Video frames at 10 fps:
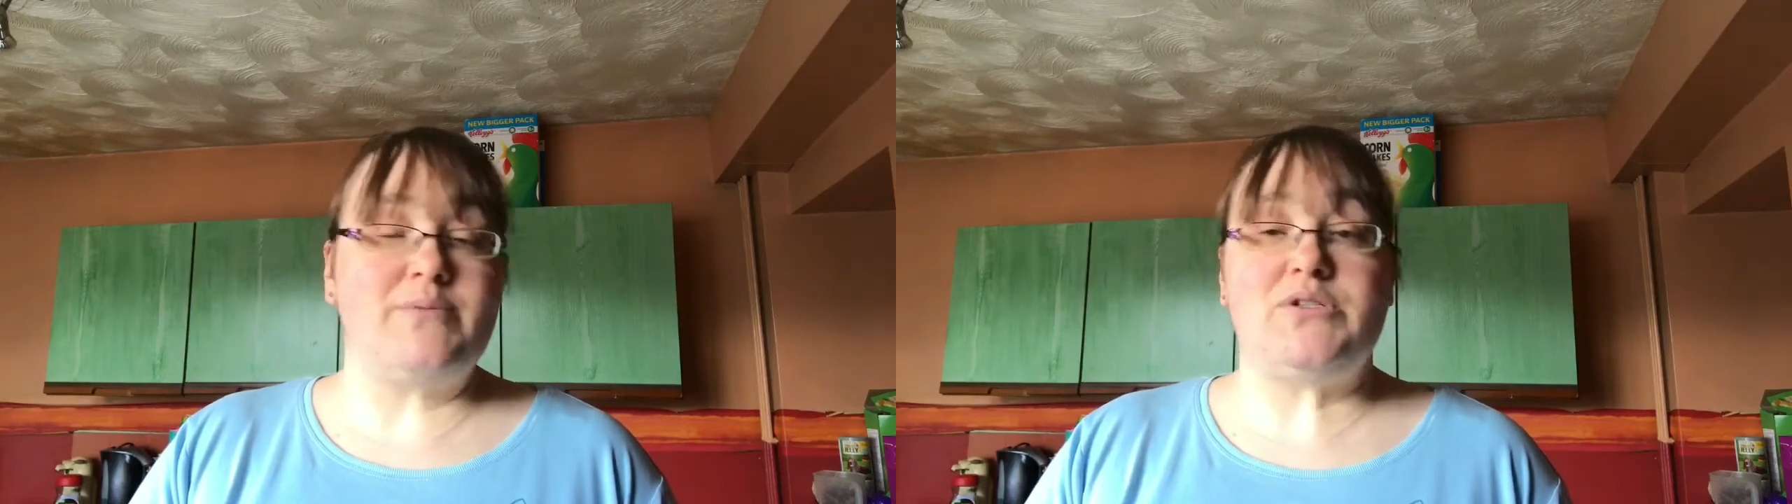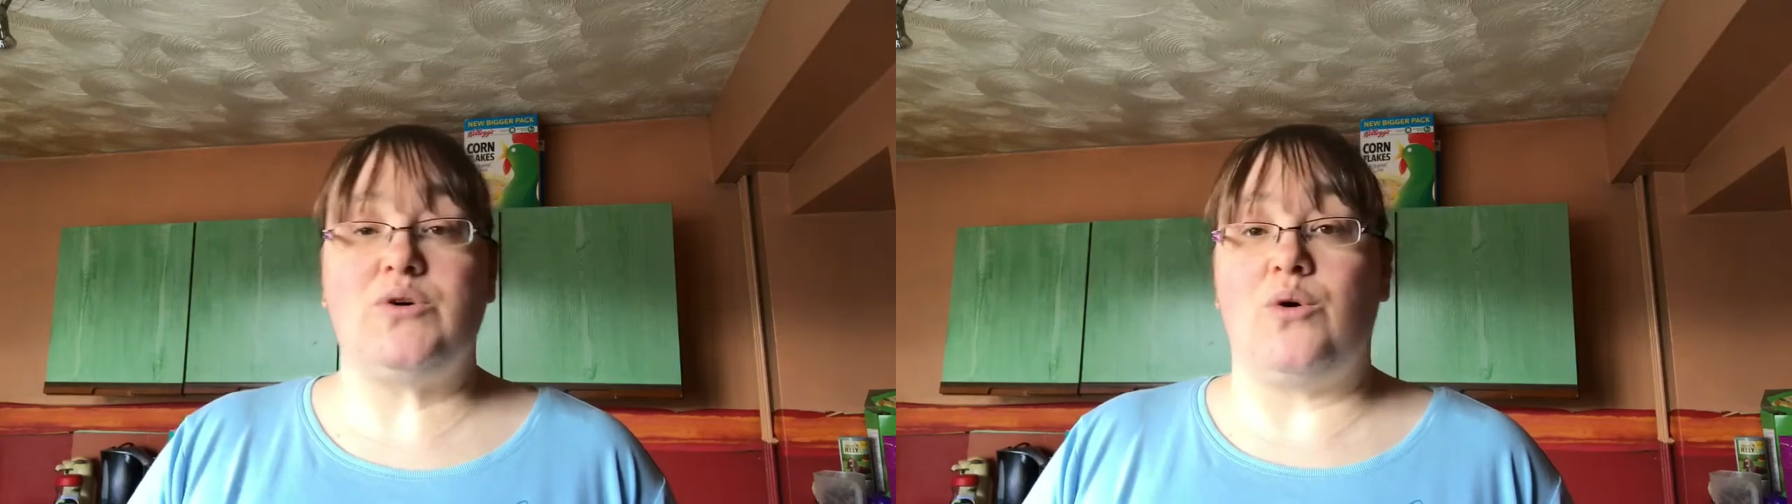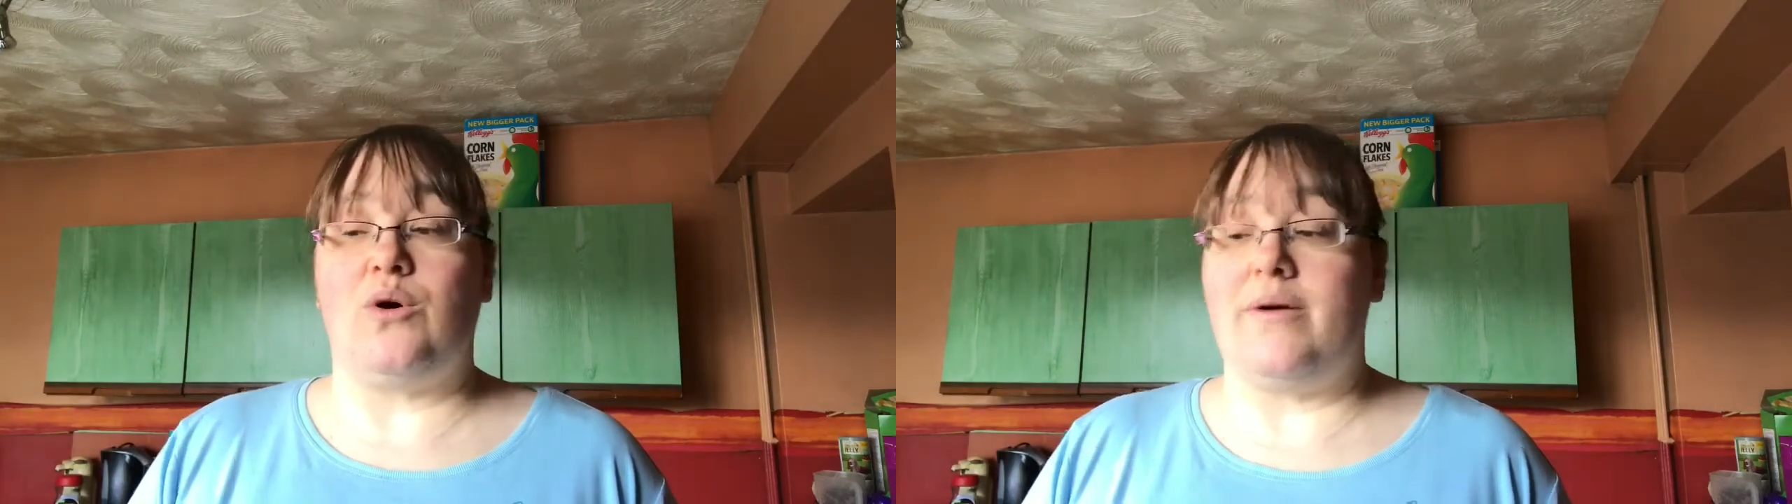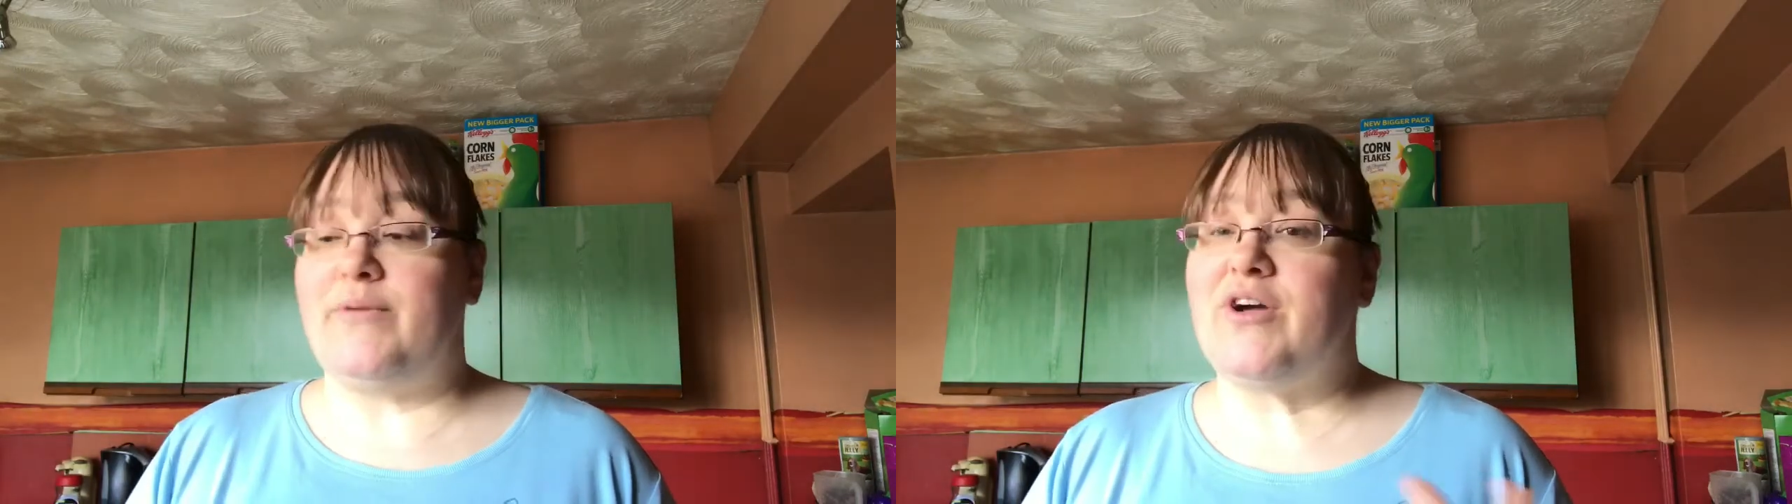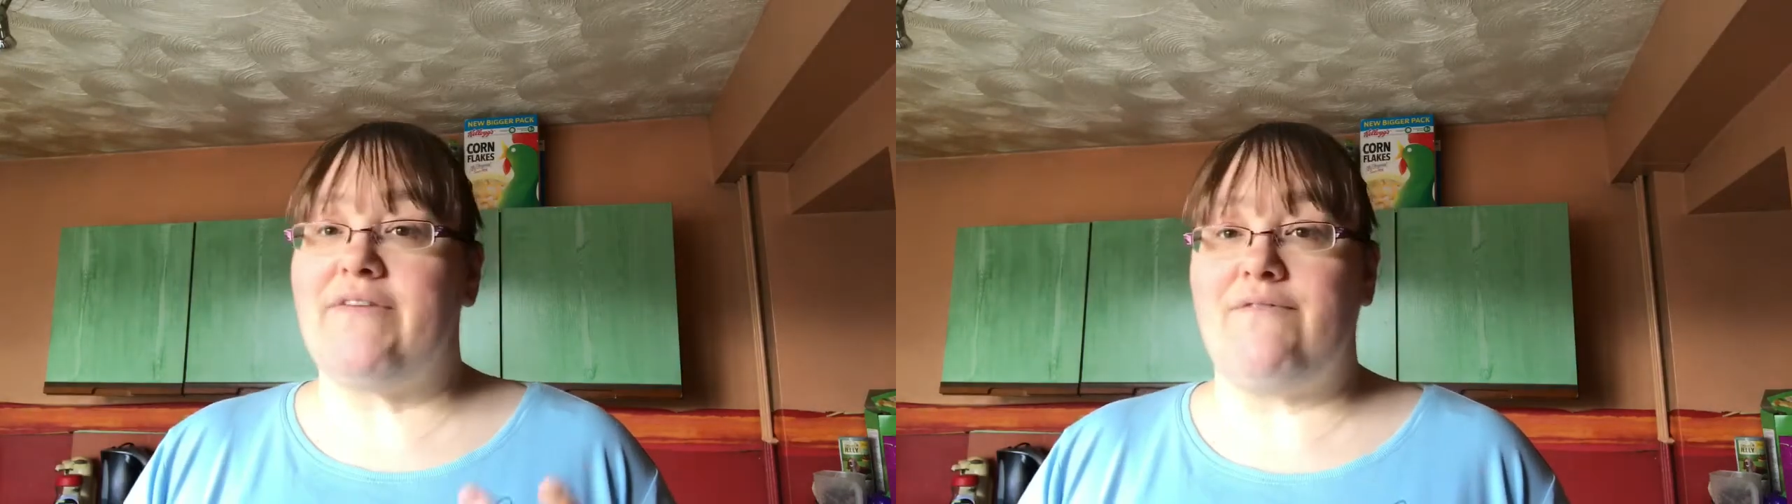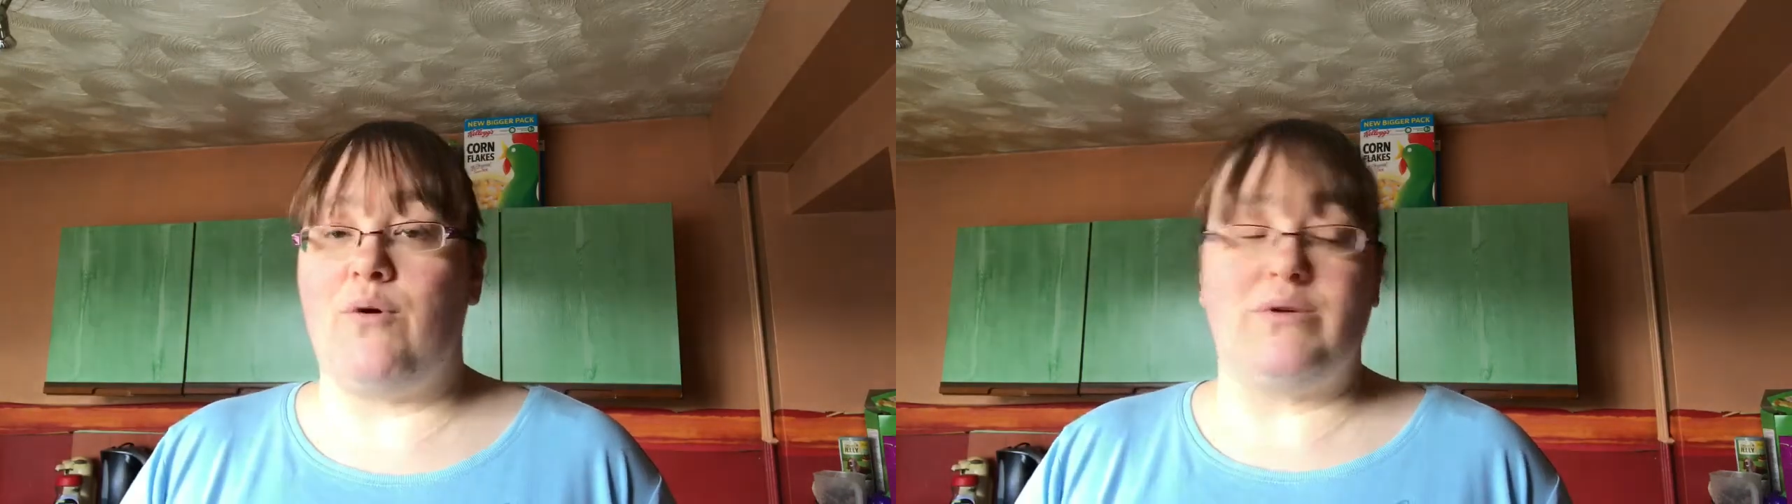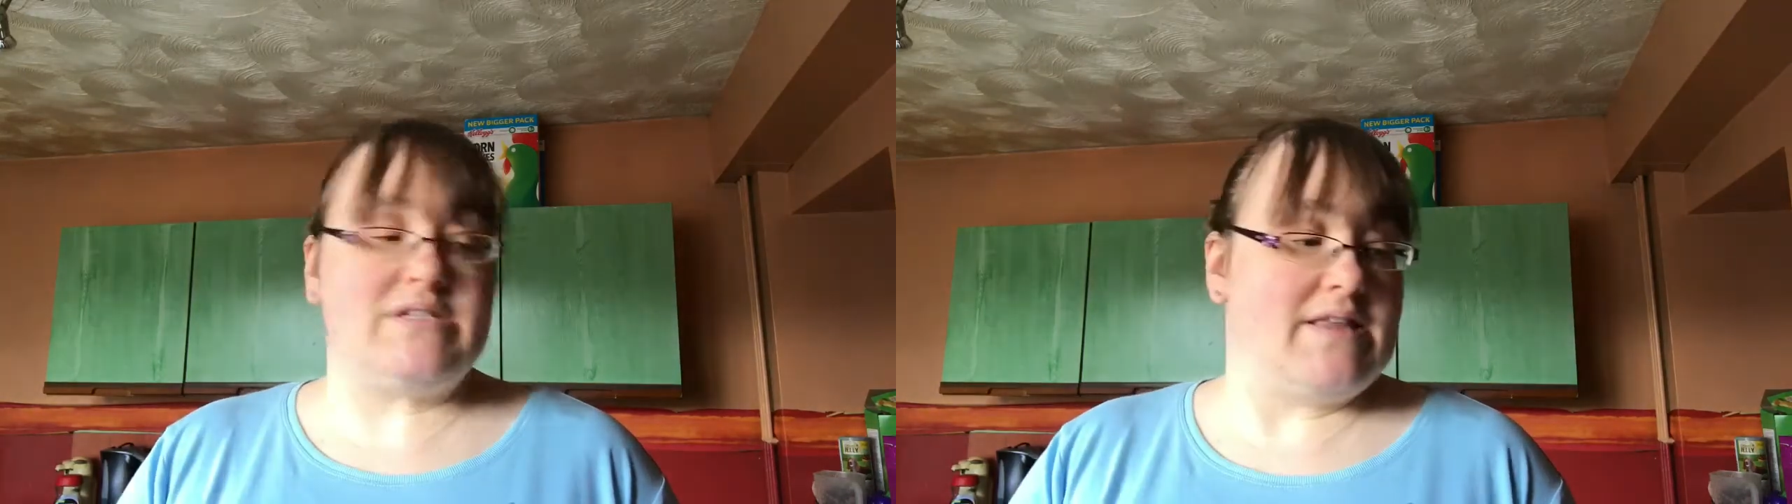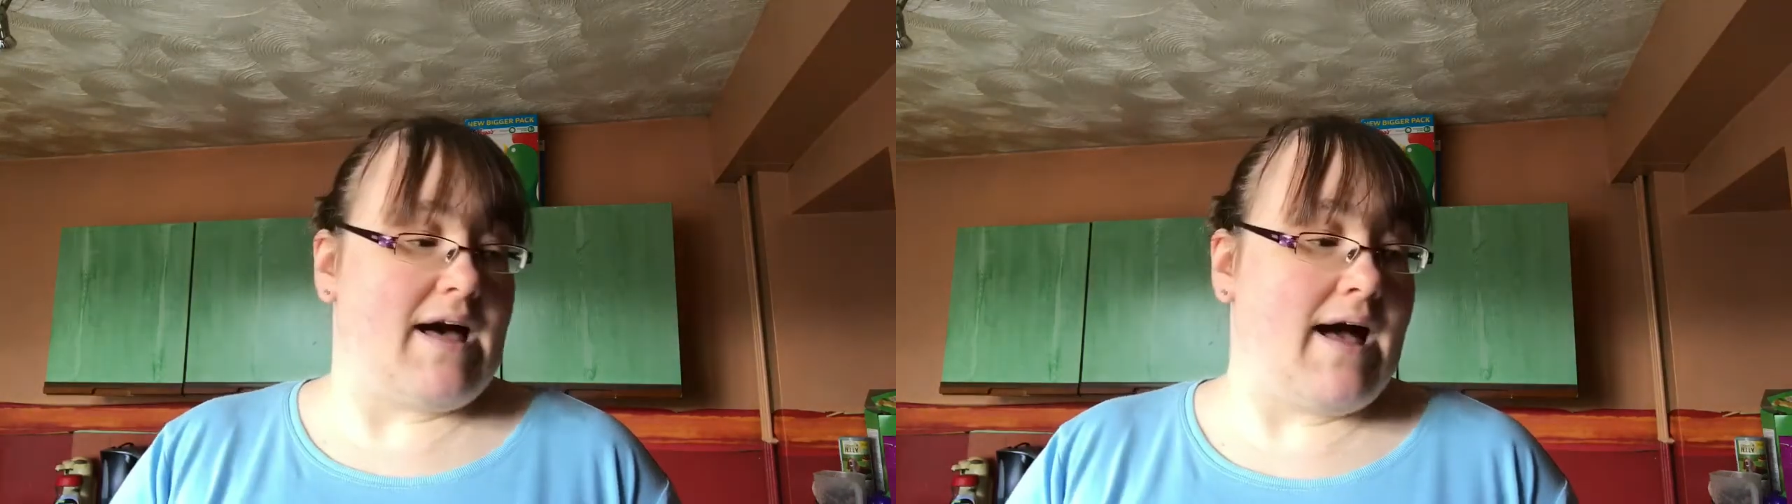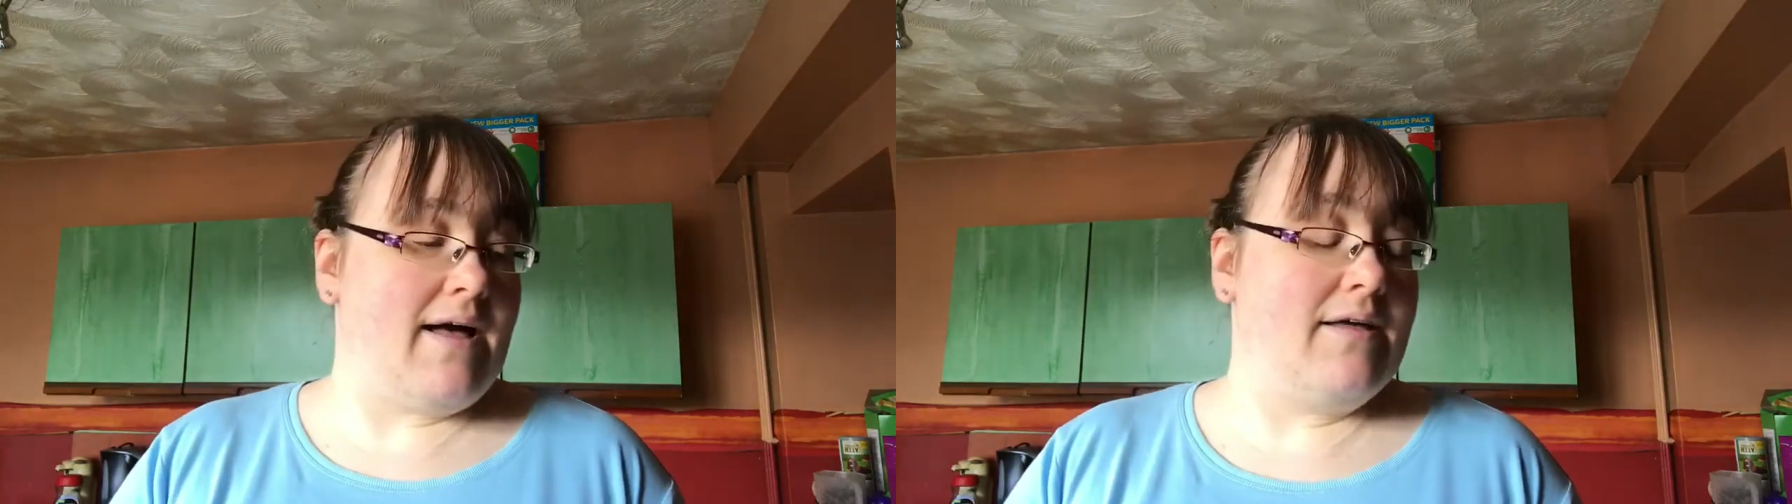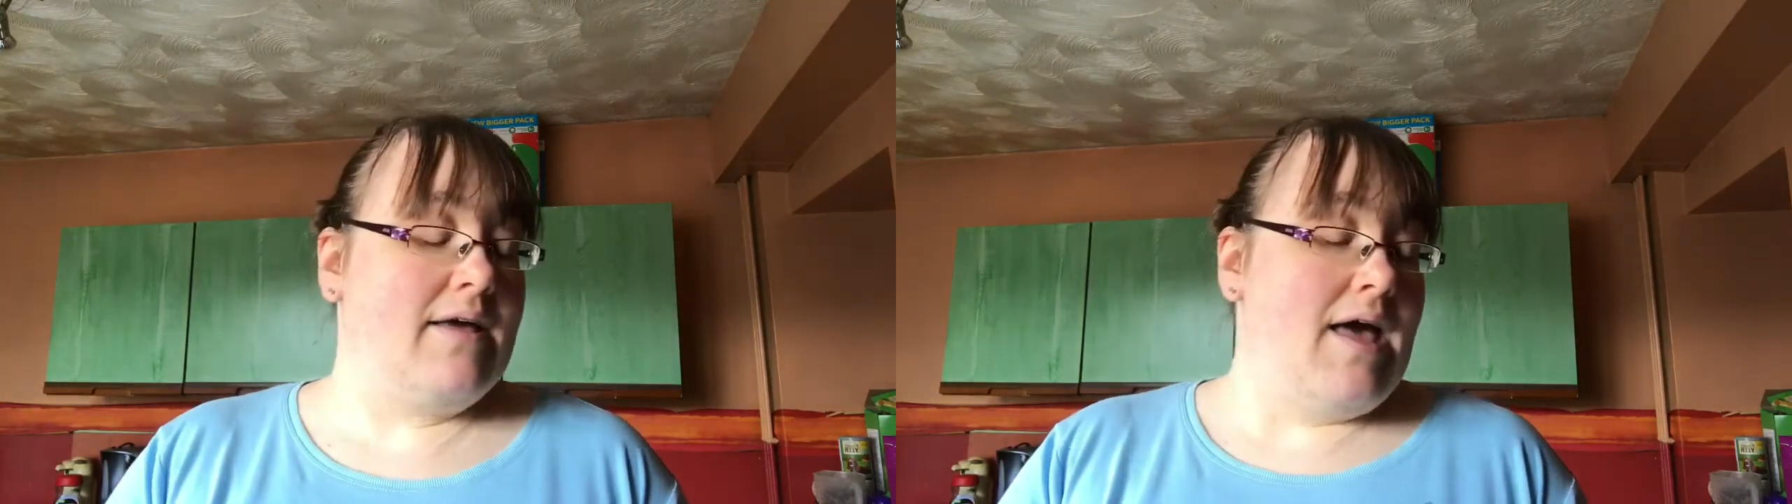so I'm looking forward to that.